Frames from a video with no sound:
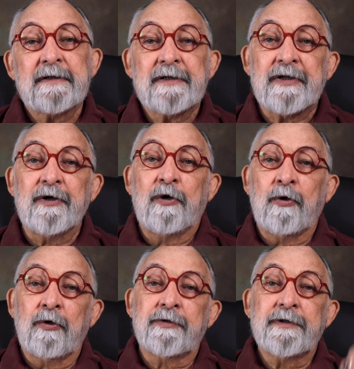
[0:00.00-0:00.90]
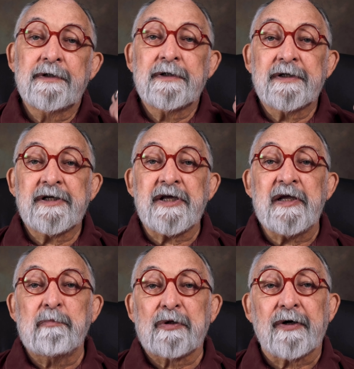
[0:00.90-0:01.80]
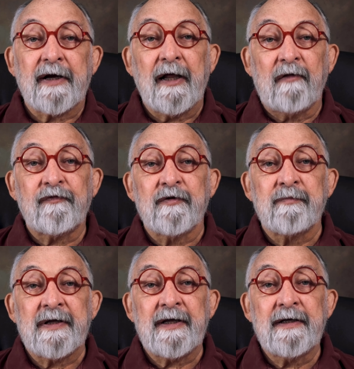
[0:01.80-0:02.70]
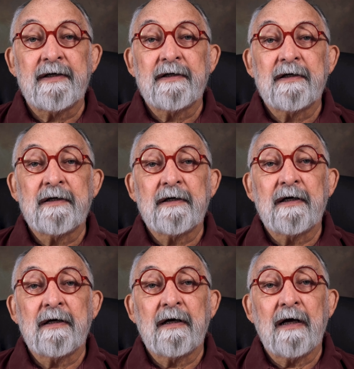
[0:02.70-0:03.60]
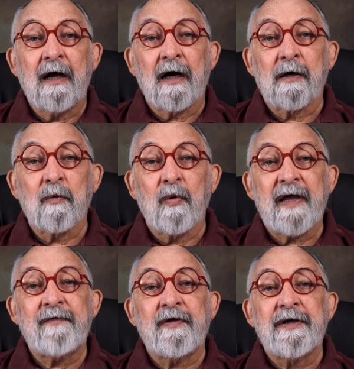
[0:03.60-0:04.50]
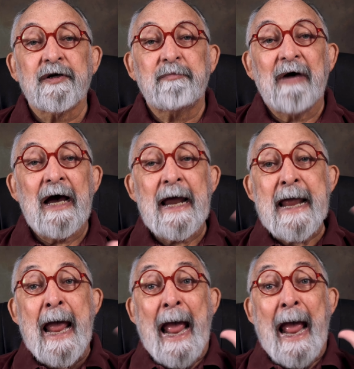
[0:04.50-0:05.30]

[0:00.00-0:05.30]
the old Keebler elf and me are waving goodbye.